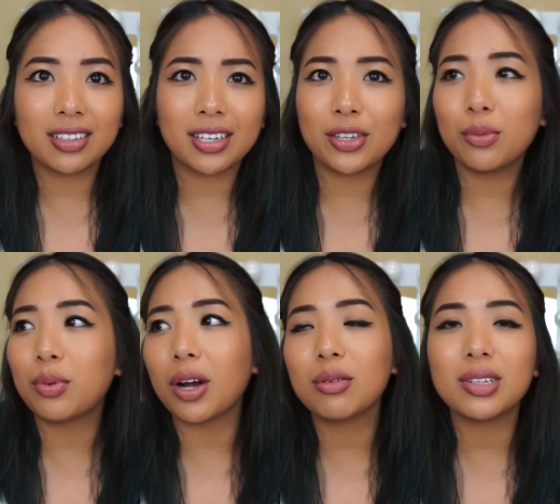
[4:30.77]
Like, you
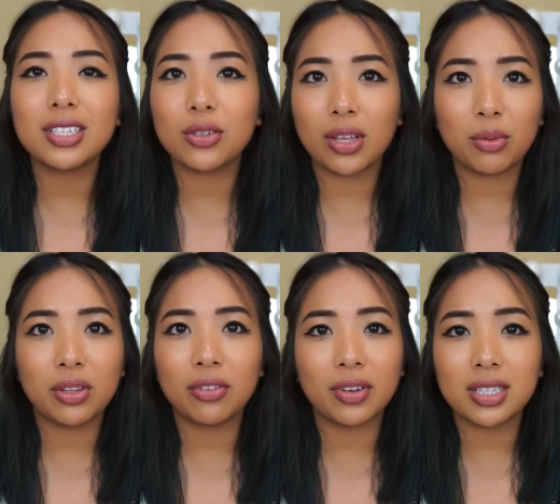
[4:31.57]
probably do that
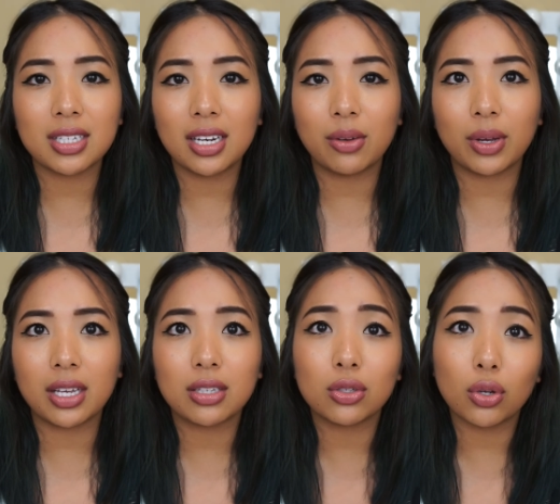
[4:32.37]
with your friends
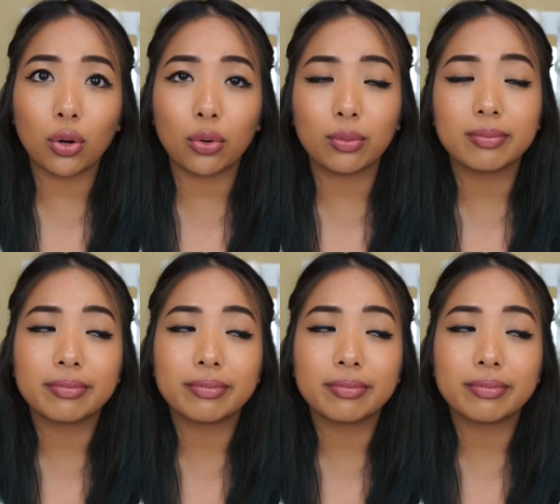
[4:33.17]
anyway, so